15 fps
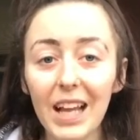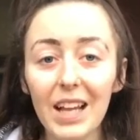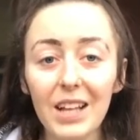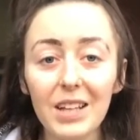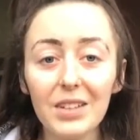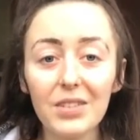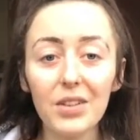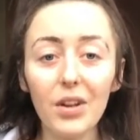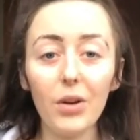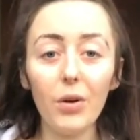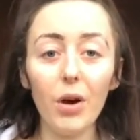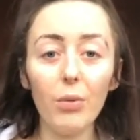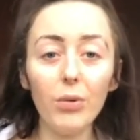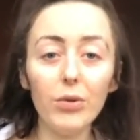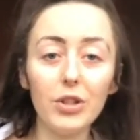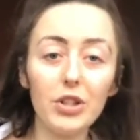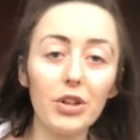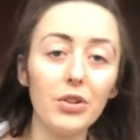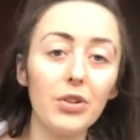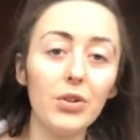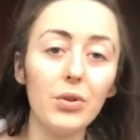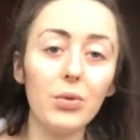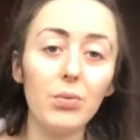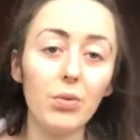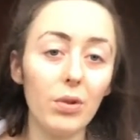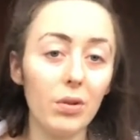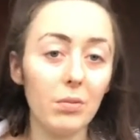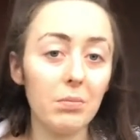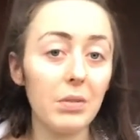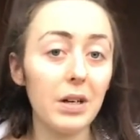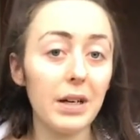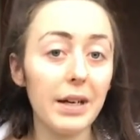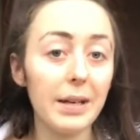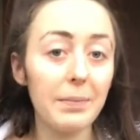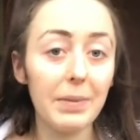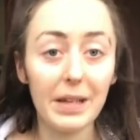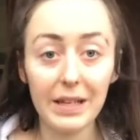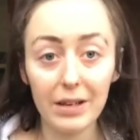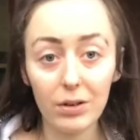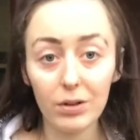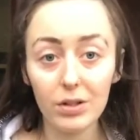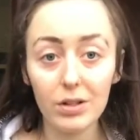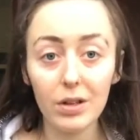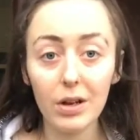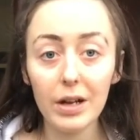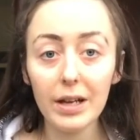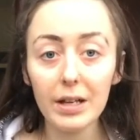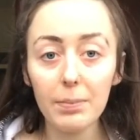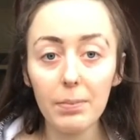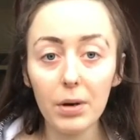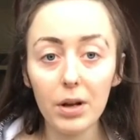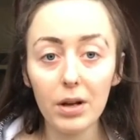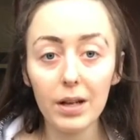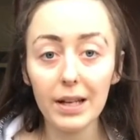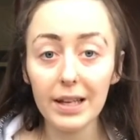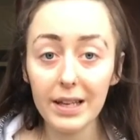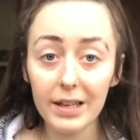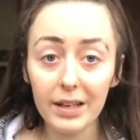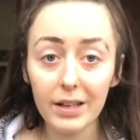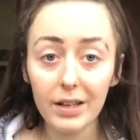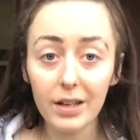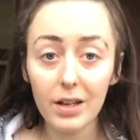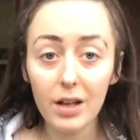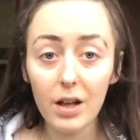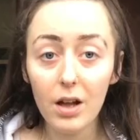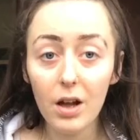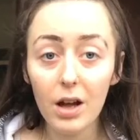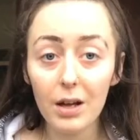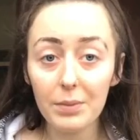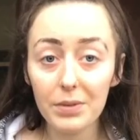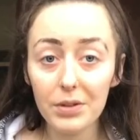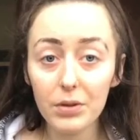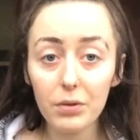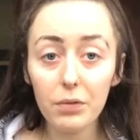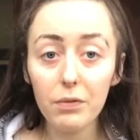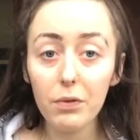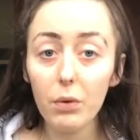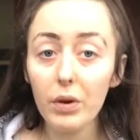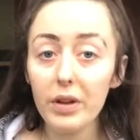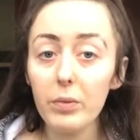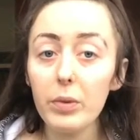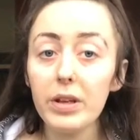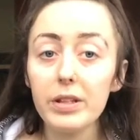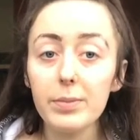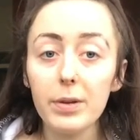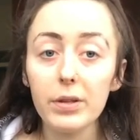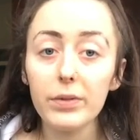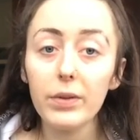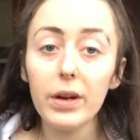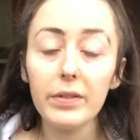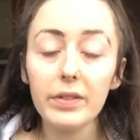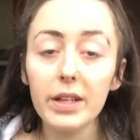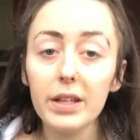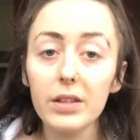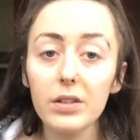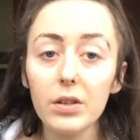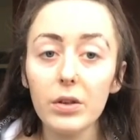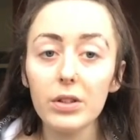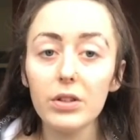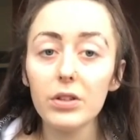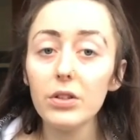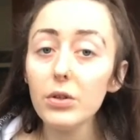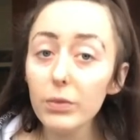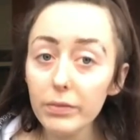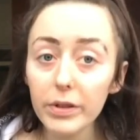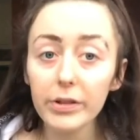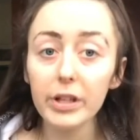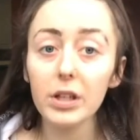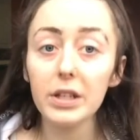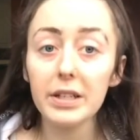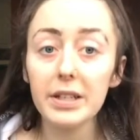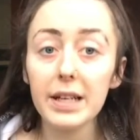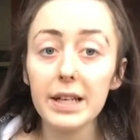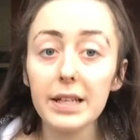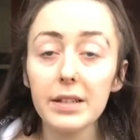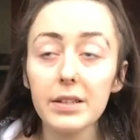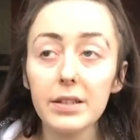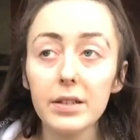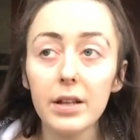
So I will show you what my belly looks like, but again, I'm still 14 weeks plus 5 days, so it's still very early days.